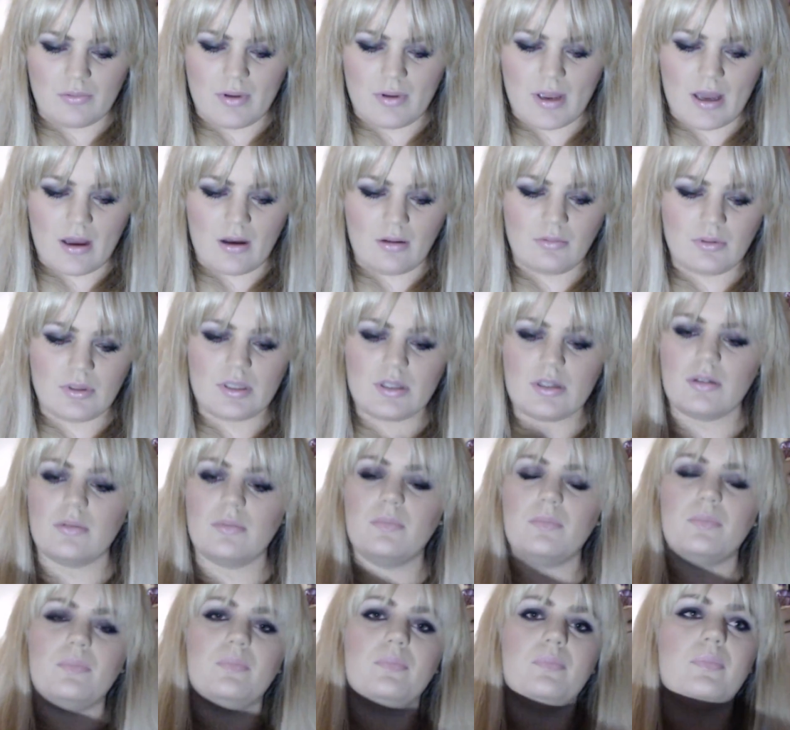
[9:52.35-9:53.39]
around,
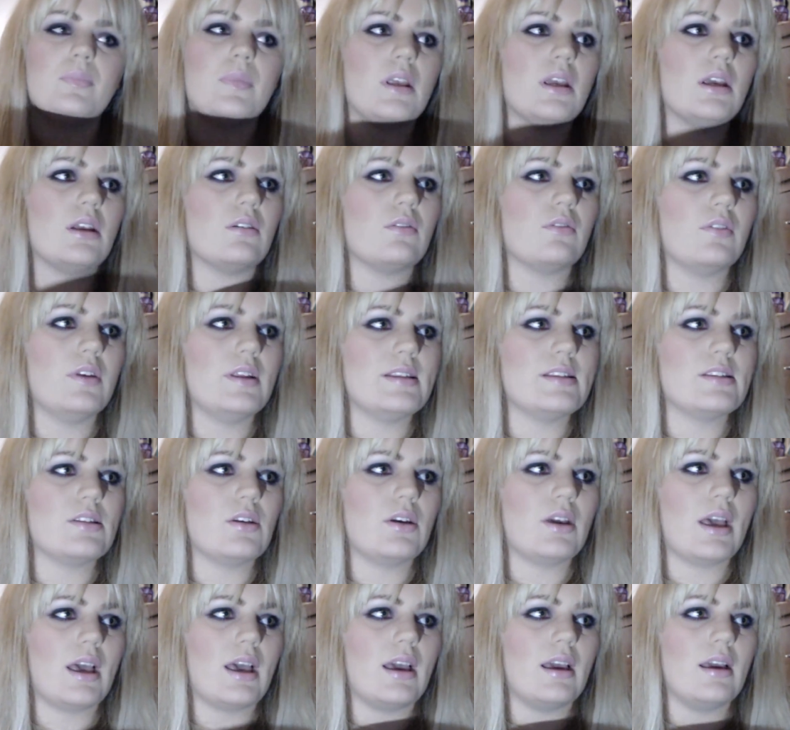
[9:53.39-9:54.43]
it
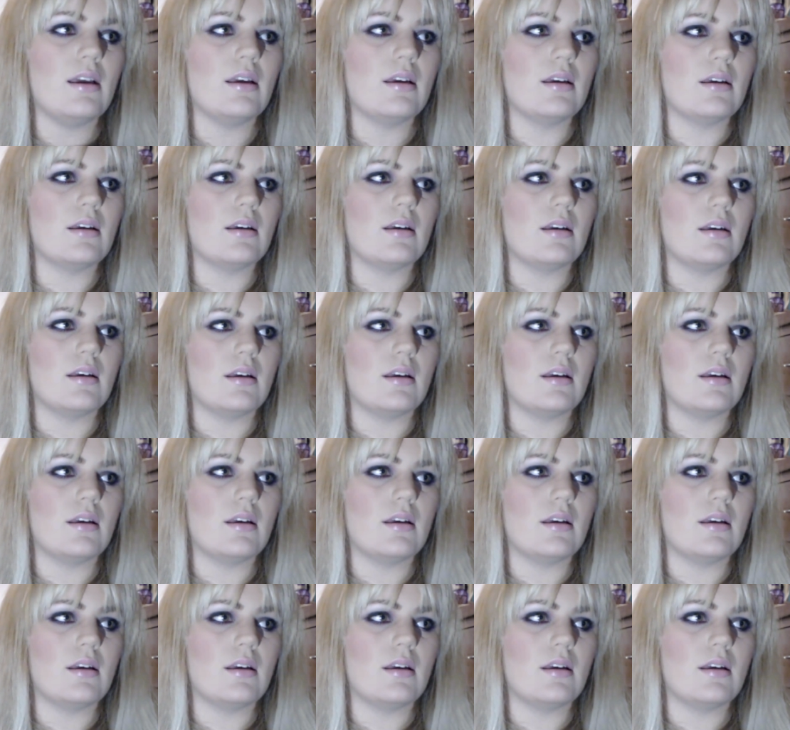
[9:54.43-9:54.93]
fits okay.